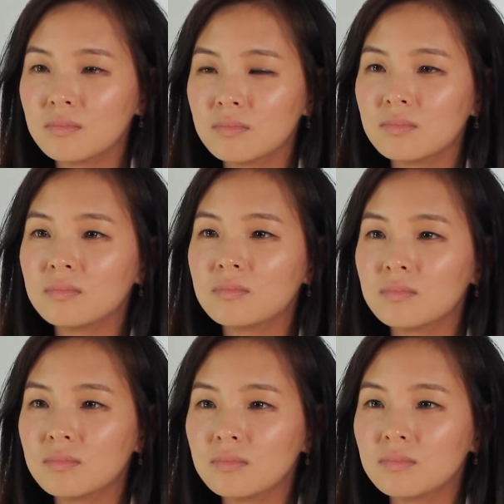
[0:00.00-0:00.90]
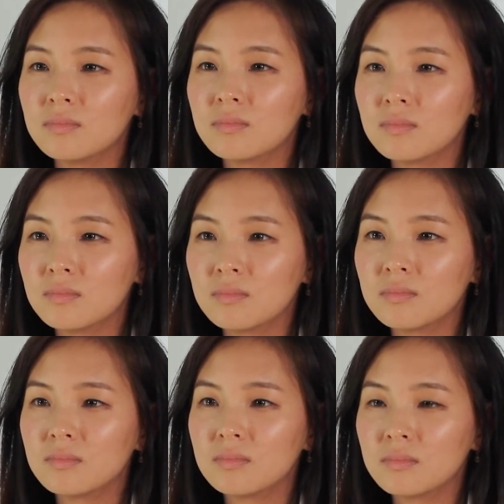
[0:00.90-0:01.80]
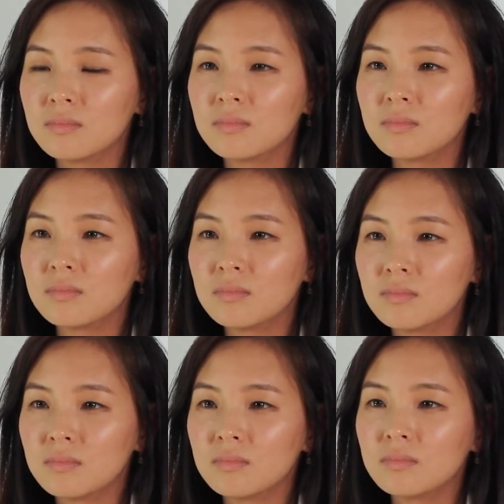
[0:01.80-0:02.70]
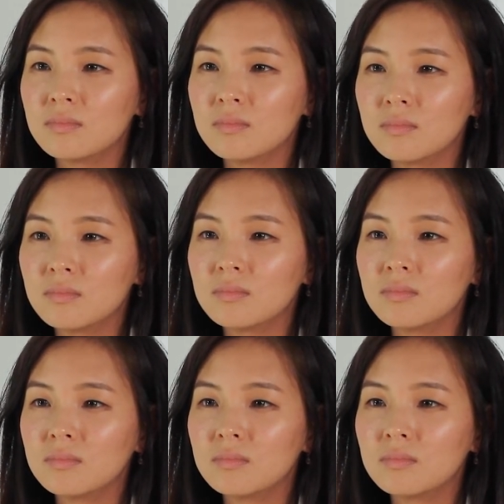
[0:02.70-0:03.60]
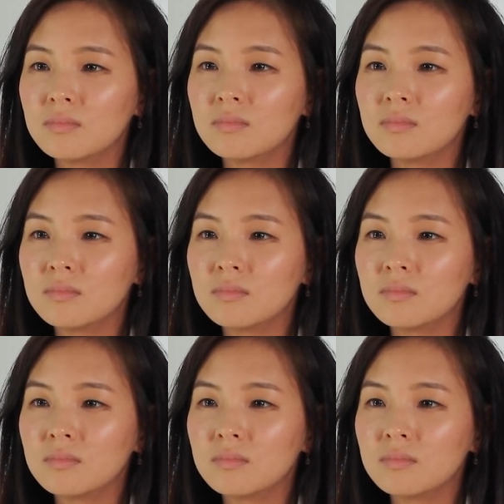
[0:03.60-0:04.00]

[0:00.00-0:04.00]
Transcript: (silent)